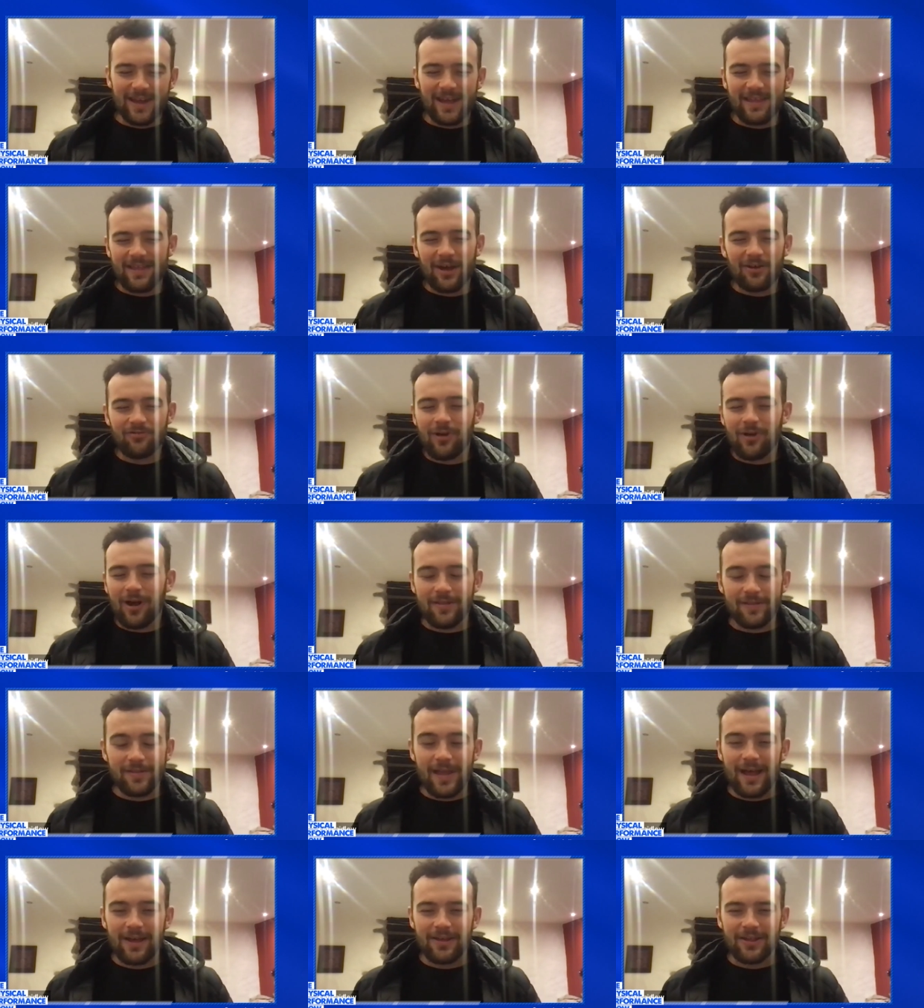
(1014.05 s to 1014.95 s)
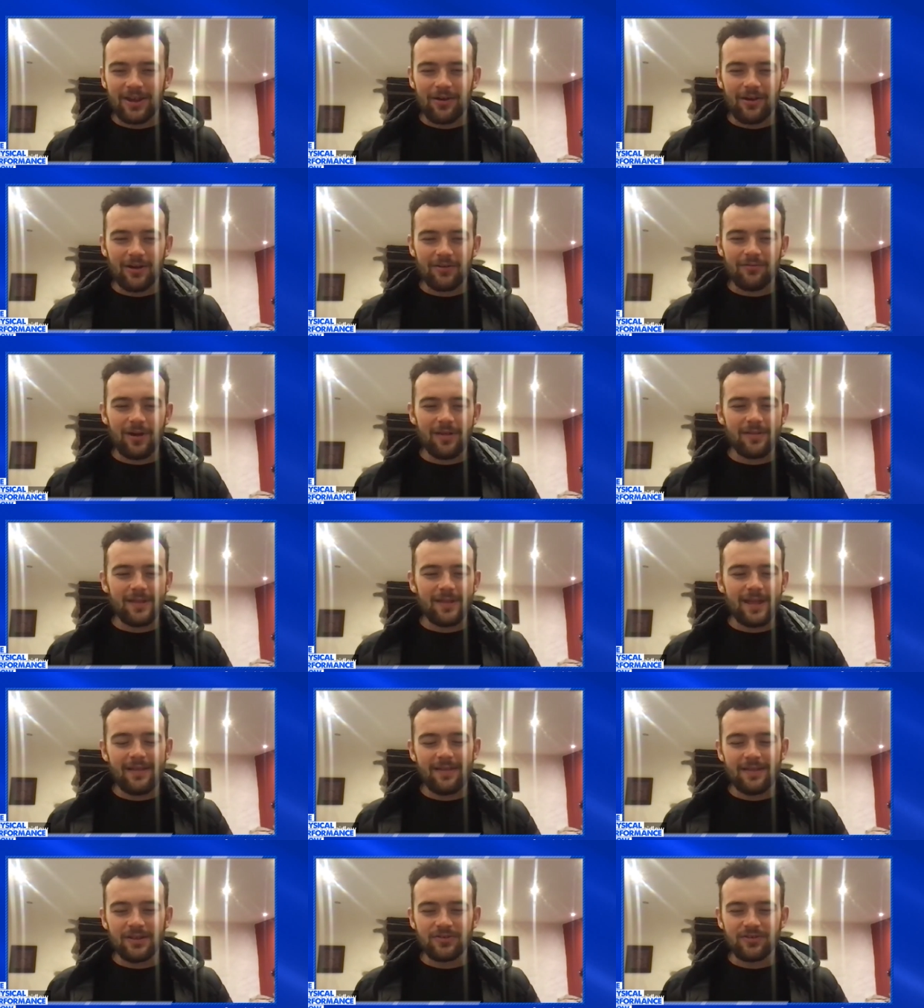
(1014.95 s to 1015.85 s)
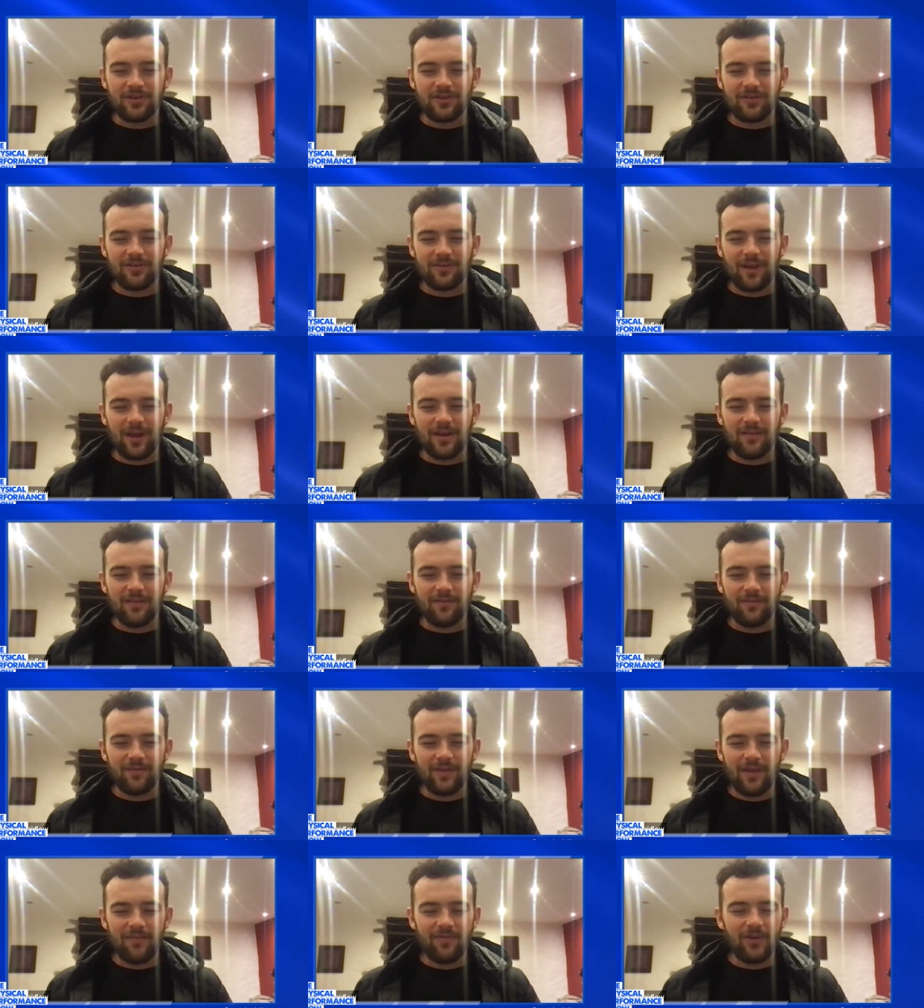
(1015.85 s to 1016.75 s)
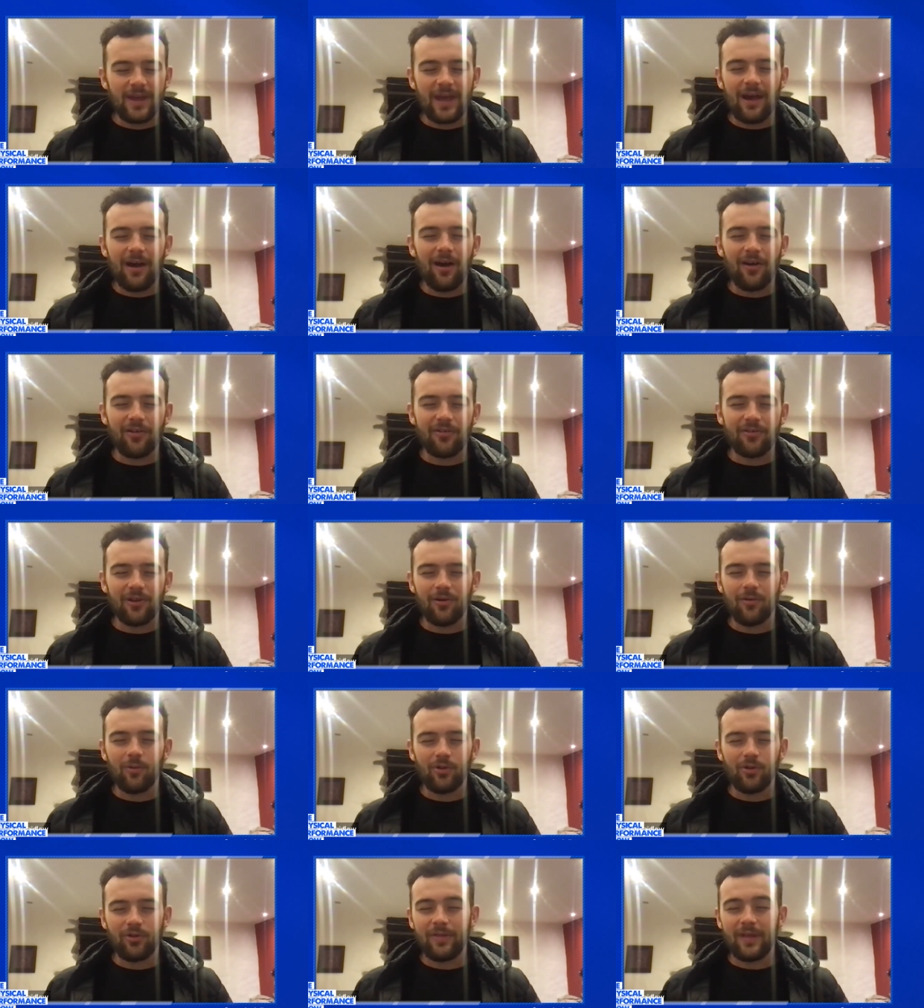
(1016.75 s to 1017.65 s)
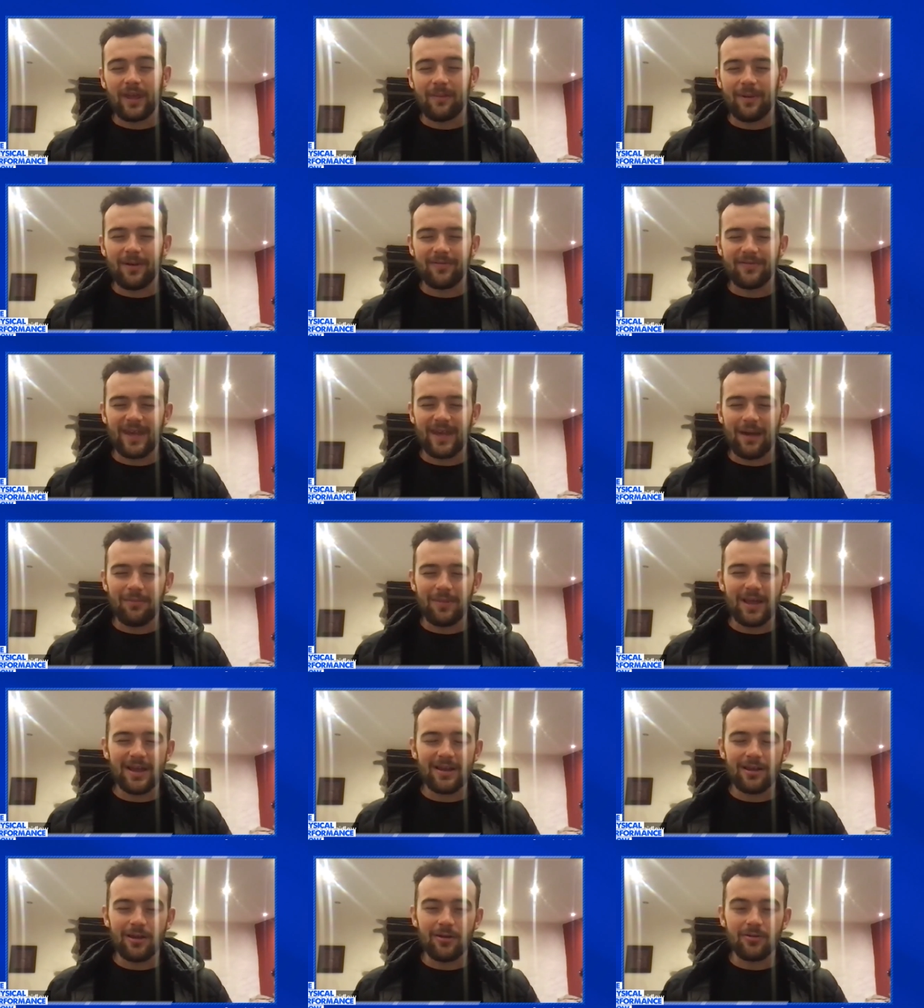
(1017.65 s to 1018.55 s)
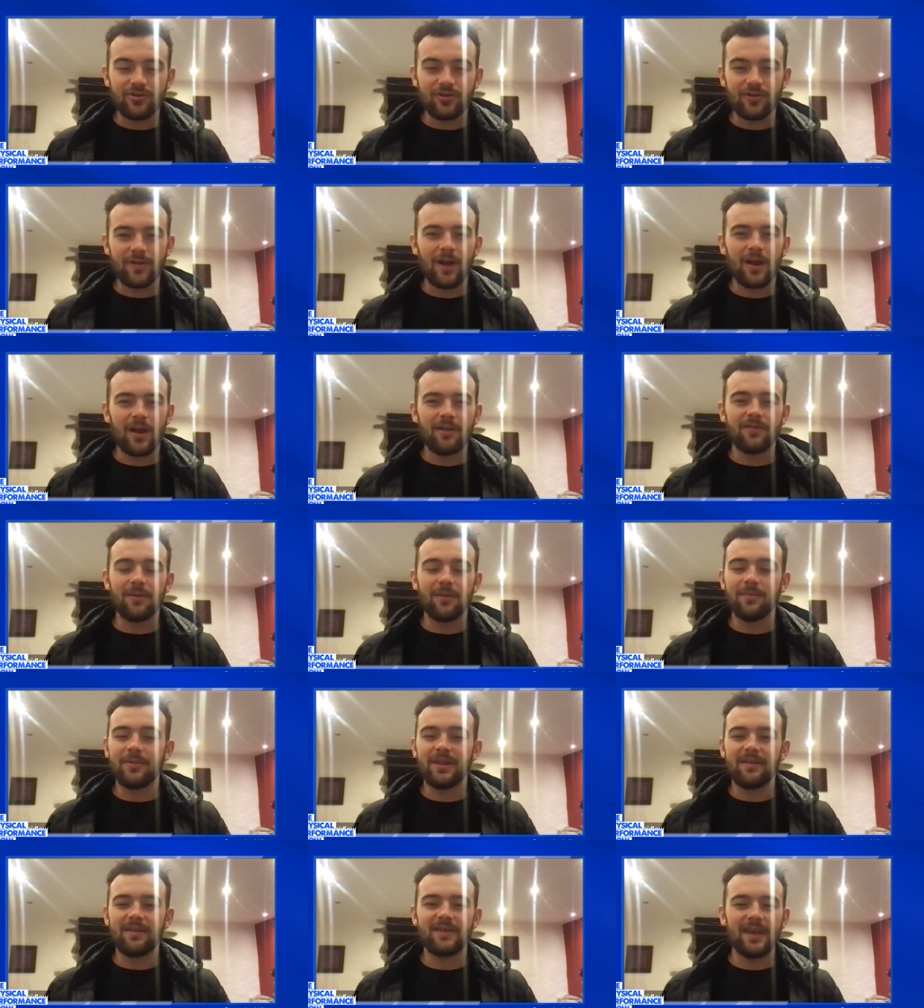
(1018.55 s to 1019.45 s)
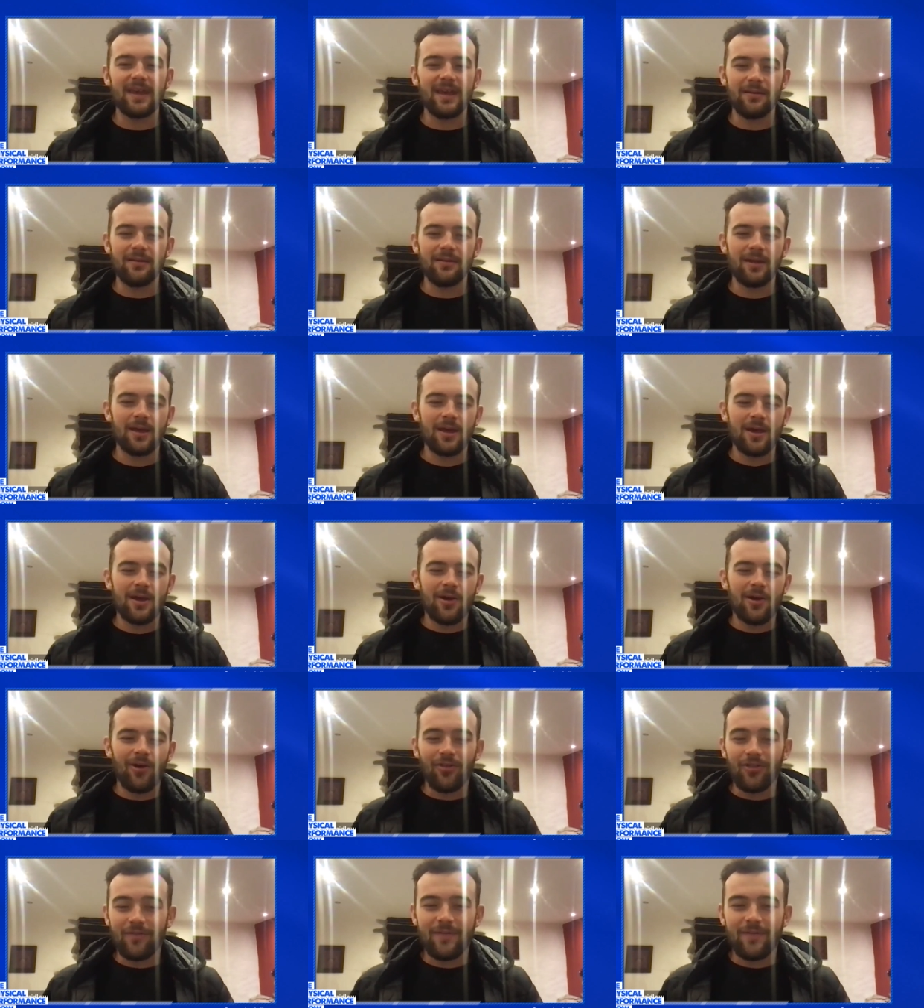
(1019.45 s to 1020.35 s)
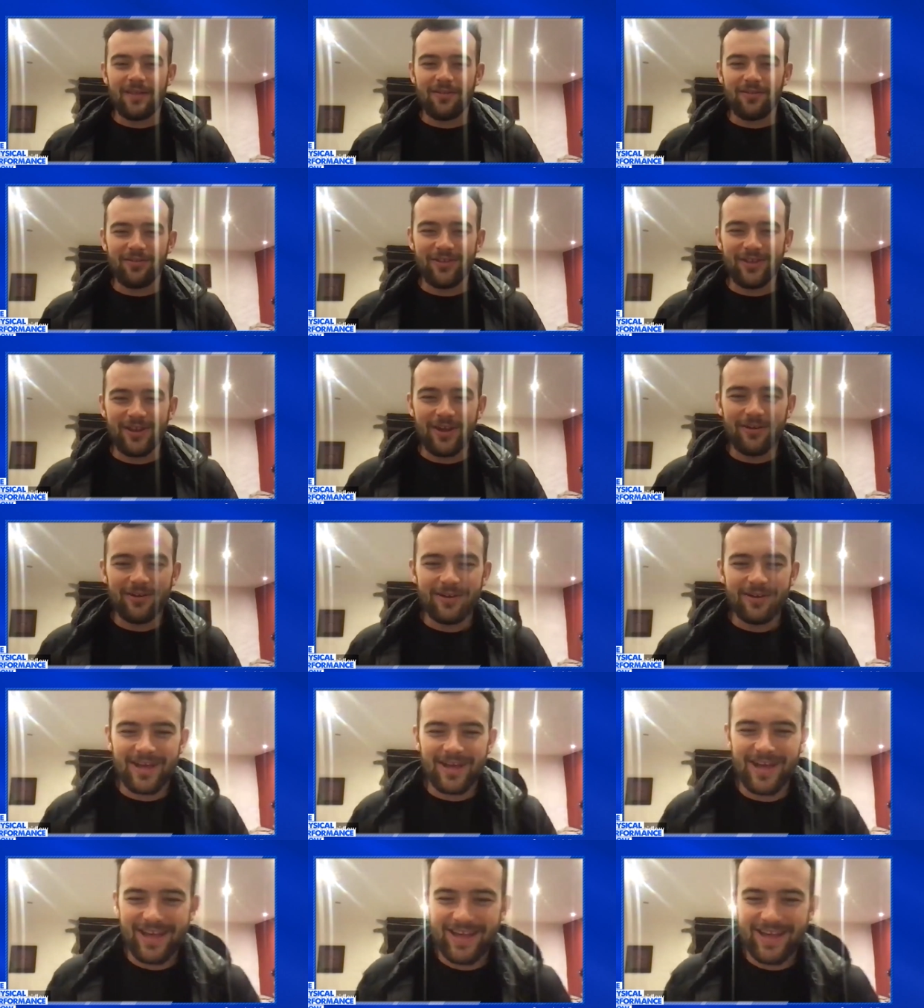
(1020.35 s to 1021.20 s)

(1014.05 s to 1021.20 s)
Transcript: And I'd rather that, you know, I'd rather that than just kind of, if you get asked, oh, what do you think about Sam Laidlow? Just kind of somebody sitting on the fence, you know?